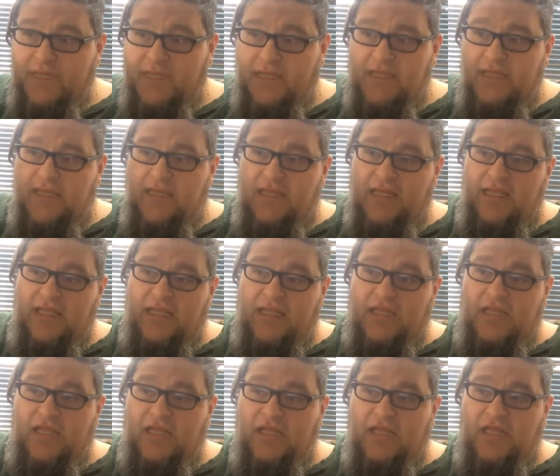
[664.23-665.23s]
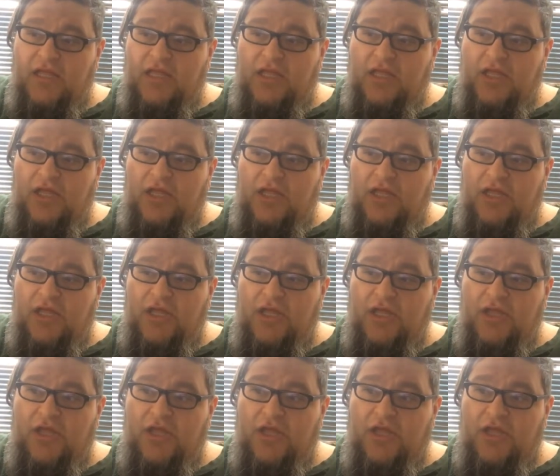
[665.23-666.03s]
No one is speaking in this clip.